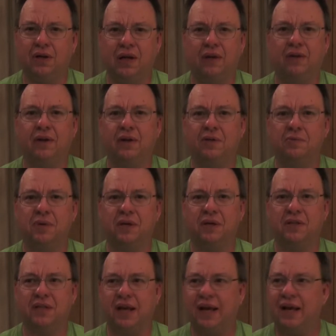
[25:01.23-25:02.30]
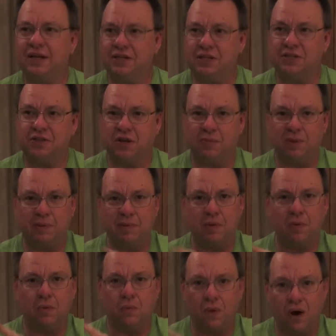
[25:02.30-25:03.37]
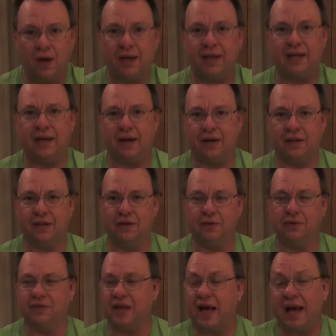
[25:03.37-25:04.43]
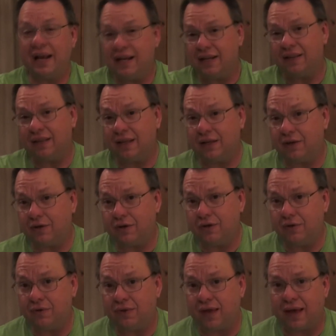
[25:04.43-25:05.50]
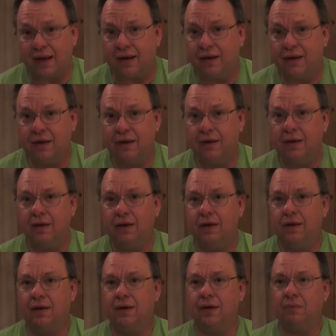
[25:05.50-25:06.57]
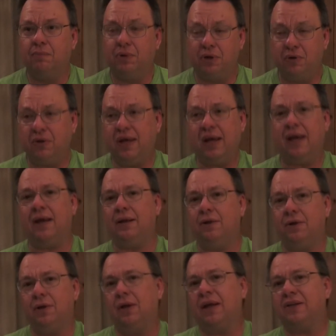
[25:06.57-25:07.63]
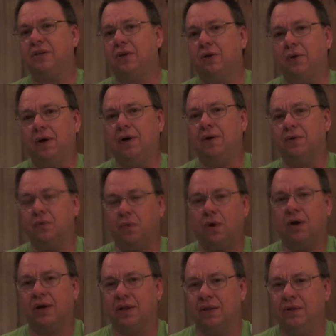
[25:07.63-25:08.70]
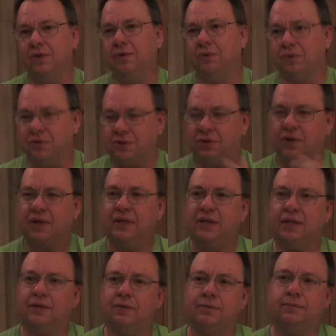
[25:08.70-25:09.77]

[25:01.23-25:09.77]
down there is because I actually saw people walking out of the dunes. I didn't think you could do that. But you can. You can actually go out and walk on the dunes, so I did.